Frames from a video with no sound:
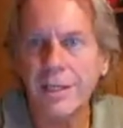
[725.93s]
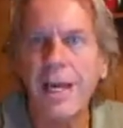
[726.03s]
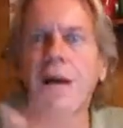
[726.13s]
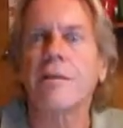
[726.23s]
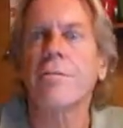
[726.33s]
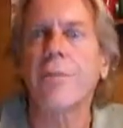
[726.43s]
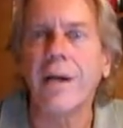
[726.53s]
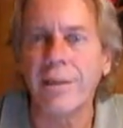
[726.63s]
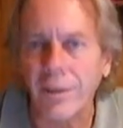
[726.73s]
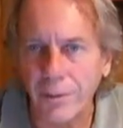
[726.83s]
You can't
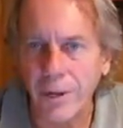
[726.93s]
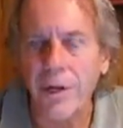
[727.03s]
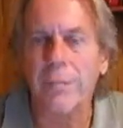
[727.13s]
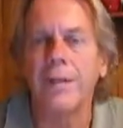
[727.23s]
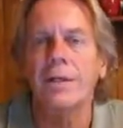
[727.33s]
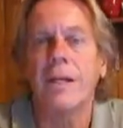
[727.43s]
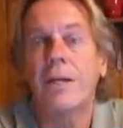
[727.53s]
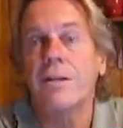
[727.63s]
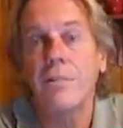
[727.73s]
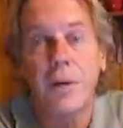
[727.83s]
spray the whole air, but you
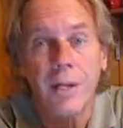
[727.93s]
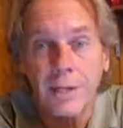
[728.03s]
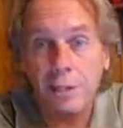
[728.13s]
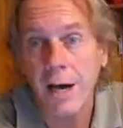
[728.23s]
can spray the